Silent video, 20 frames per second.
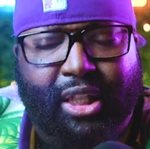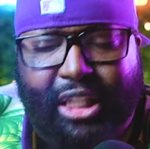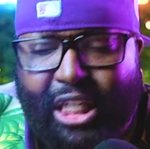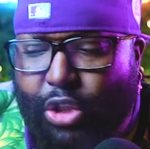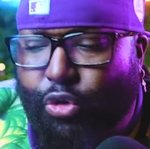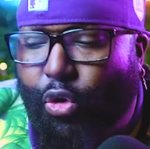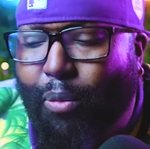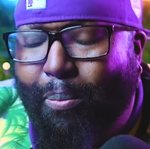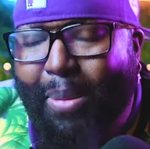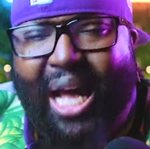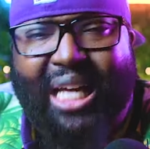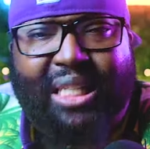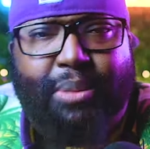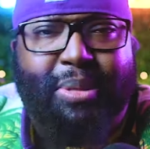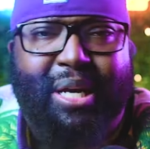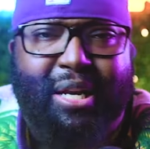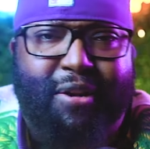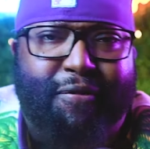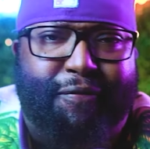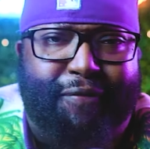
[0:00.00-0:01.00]
This reminds
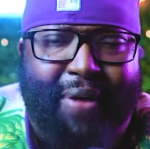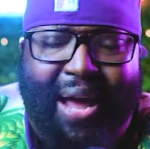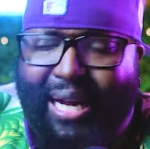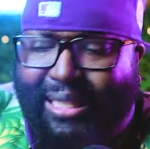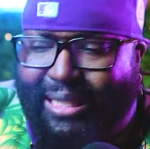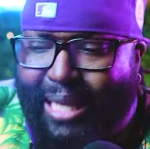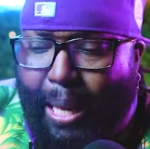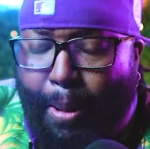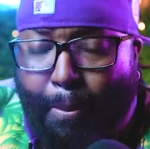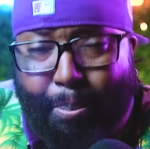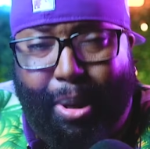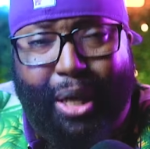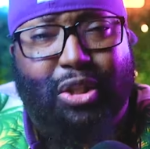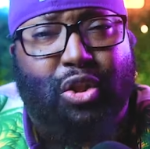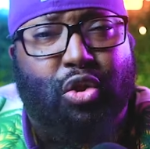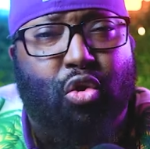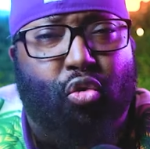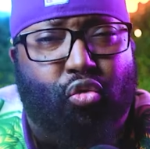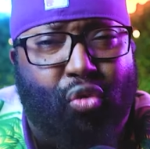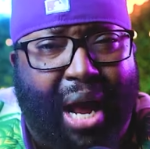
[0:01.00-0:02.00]
me of the fact that
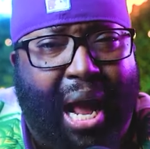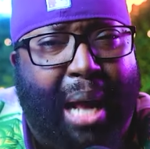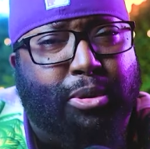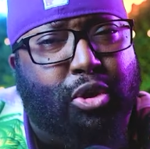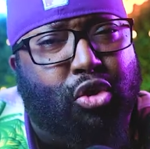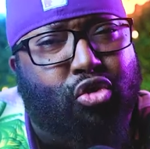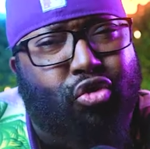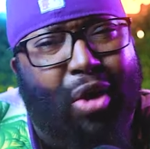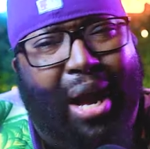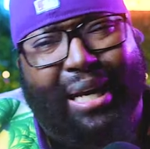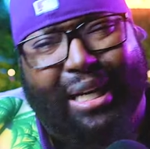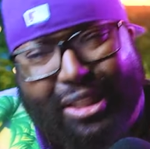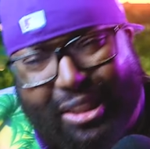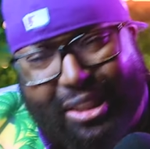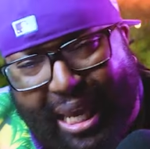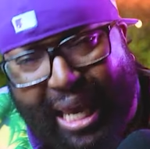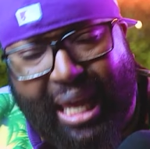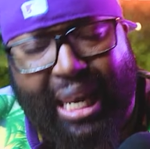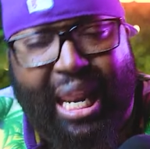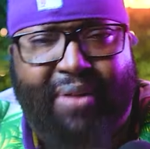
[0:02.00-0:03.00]
Busta Rhymes tried to
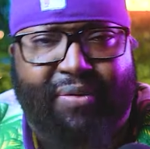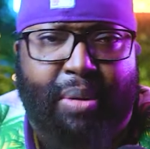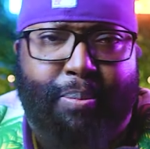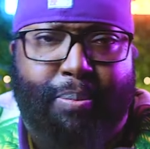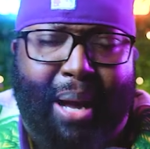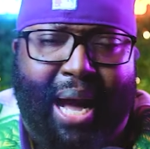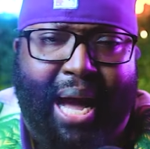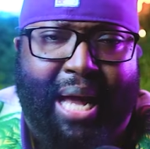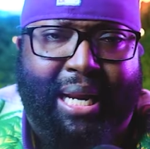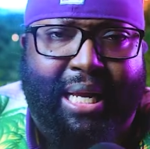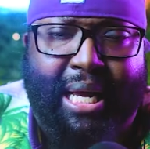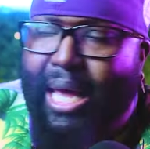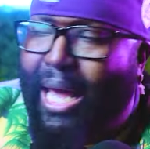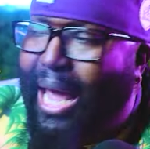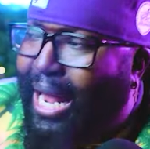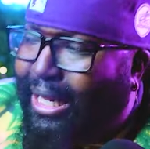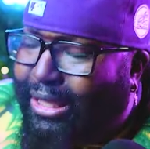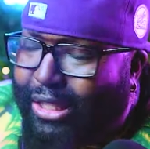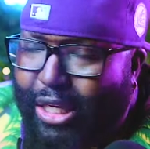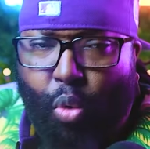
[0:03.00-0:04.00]
tell everybody
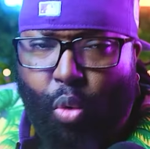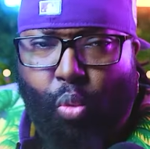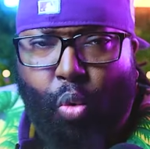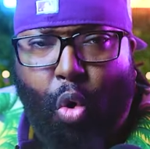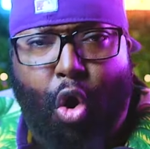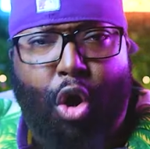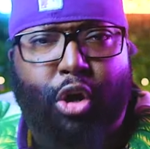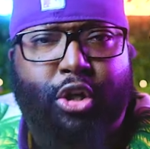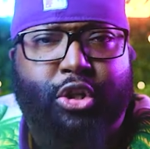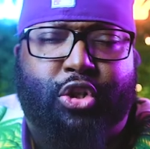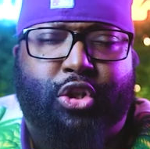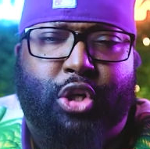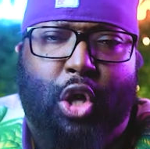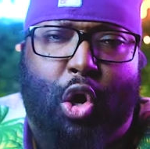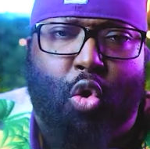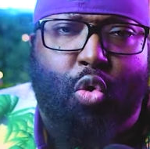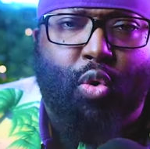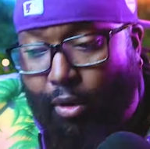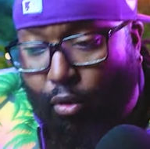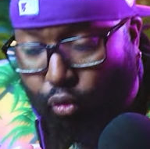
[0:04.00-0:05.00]
at the awards
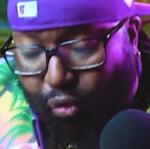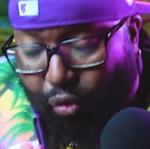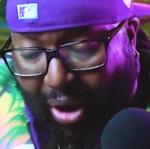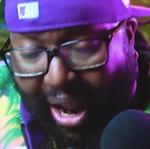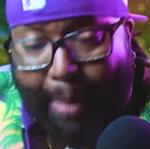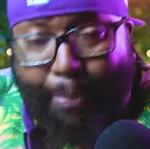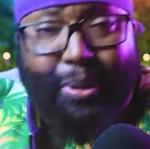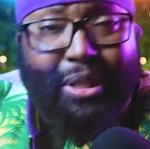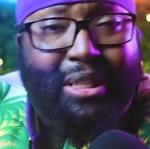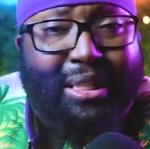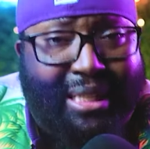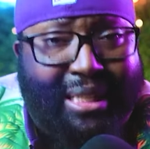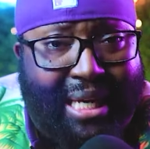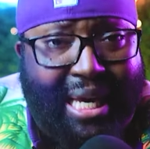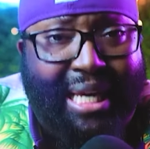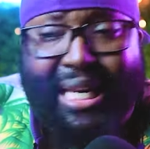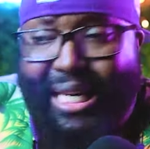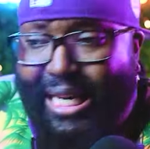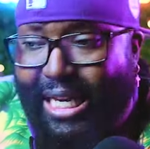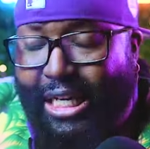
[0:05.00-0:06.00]
show, rappers
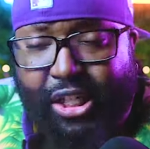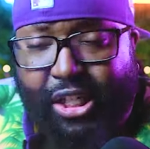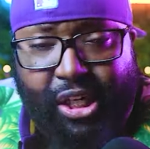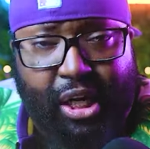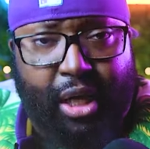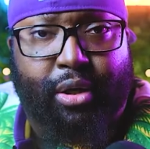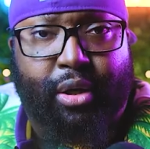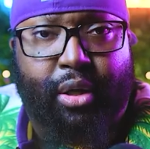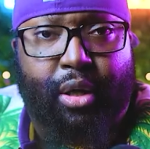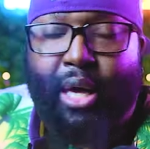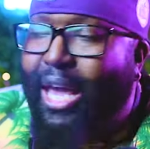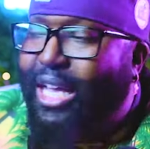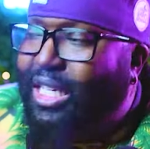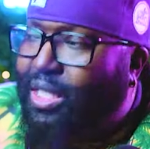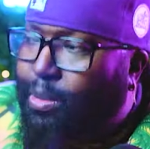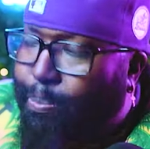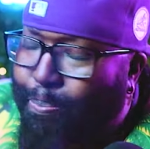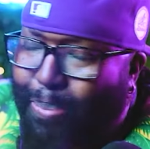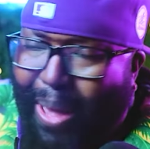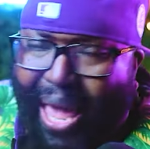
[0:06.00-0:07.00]
killing each other
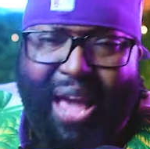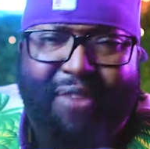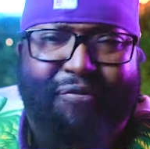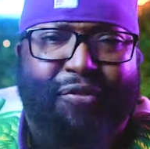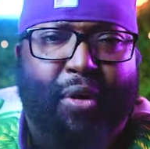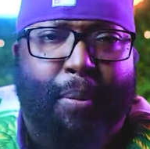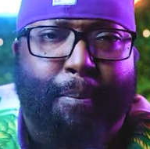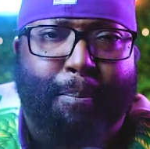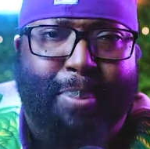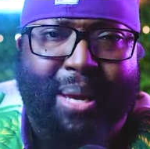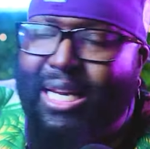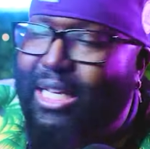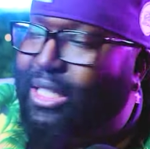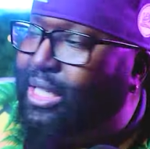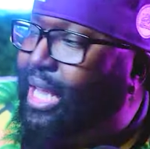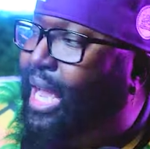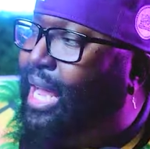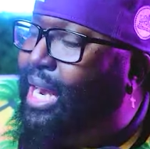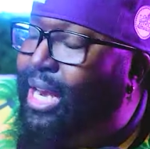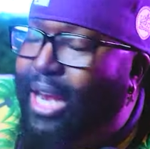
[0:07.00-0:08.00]
is bad for
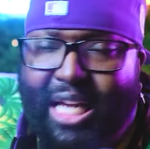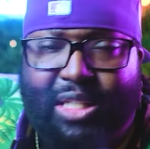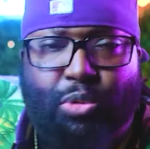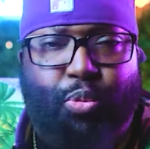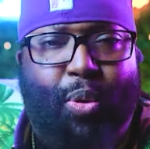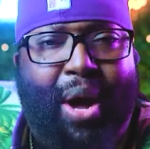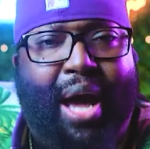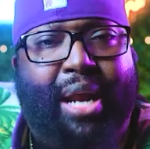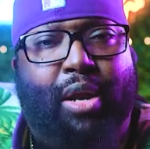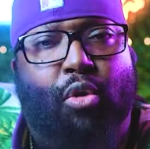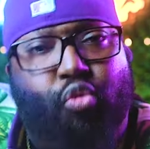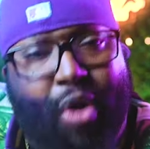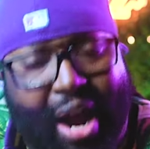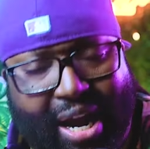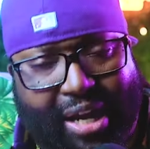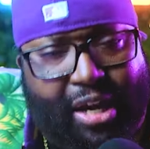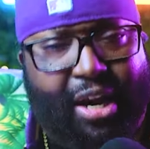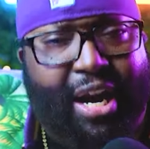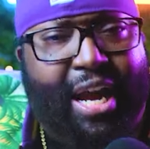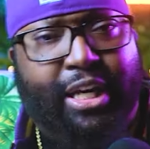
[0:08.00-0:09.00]
business and that's why the
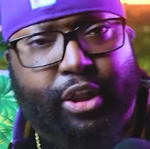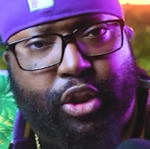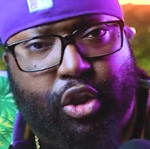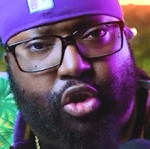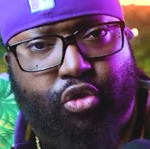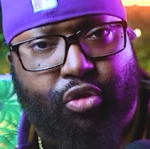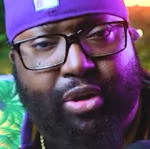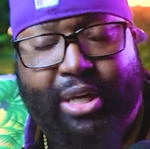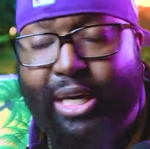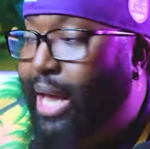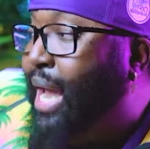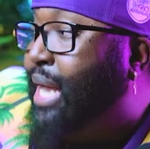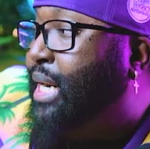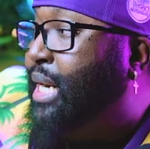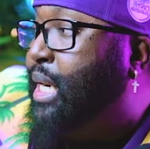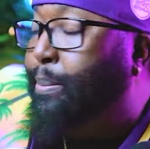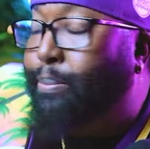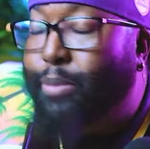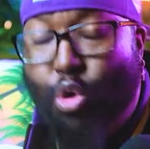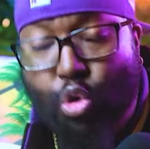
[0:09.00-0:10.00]
record industry and
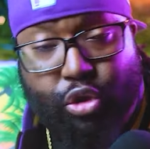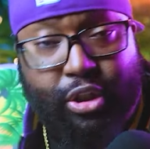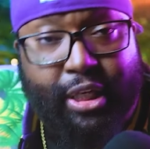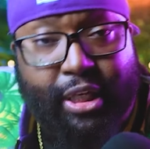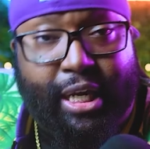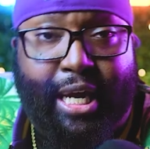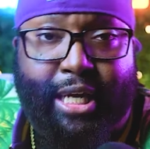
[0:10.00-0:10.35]
the music